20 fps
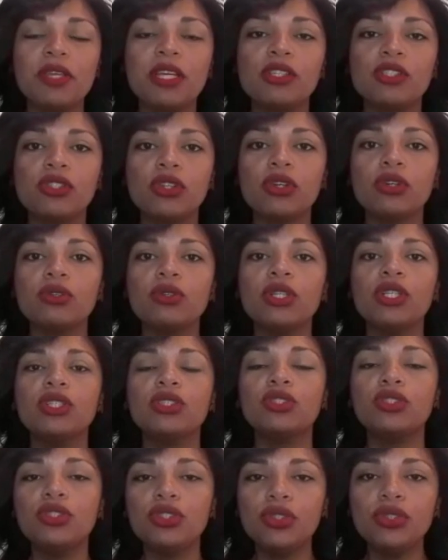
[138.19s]
So
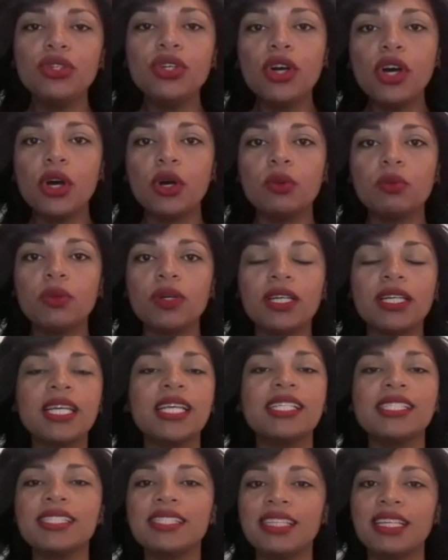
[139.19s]
do your homework,
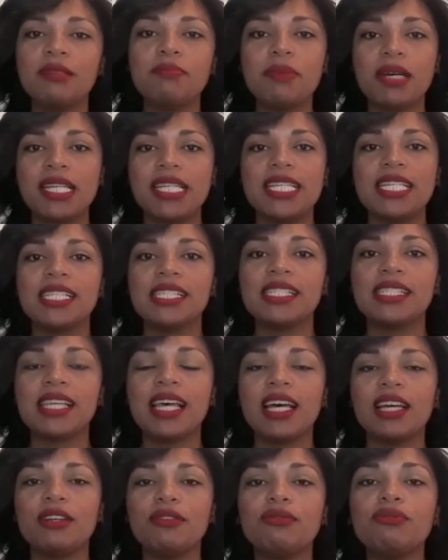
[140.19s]
set money
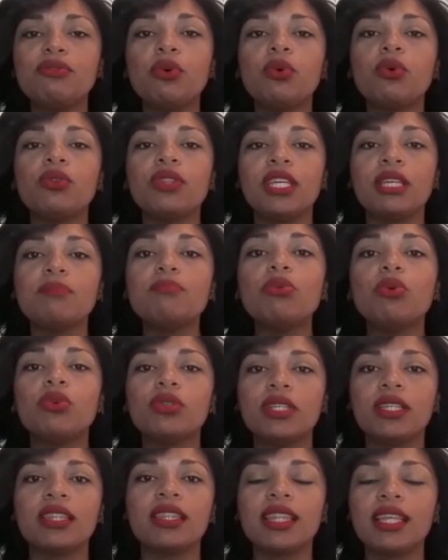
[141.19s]
aside for the
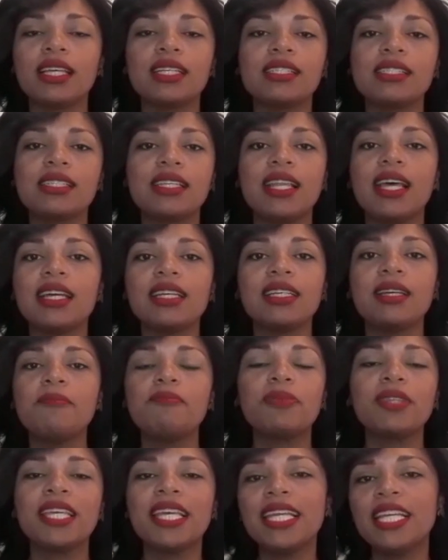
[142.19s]
important things like
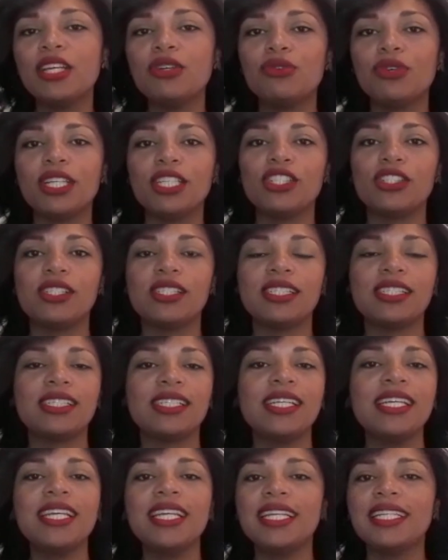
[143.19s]
getting
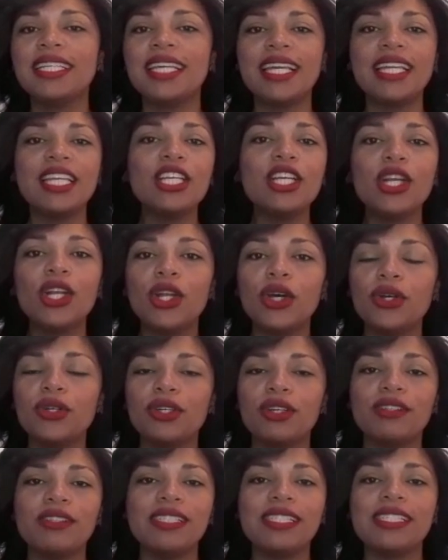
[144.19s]
registered, getting a
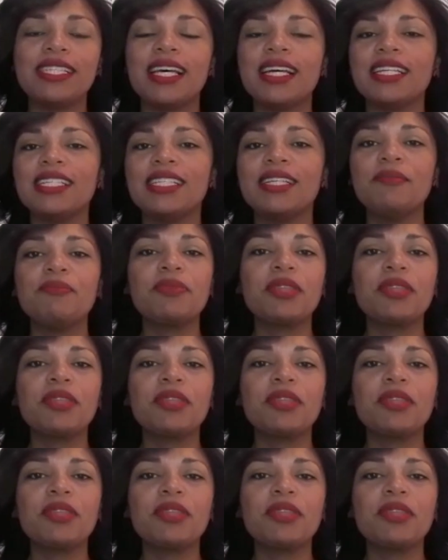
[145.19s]
logo designed,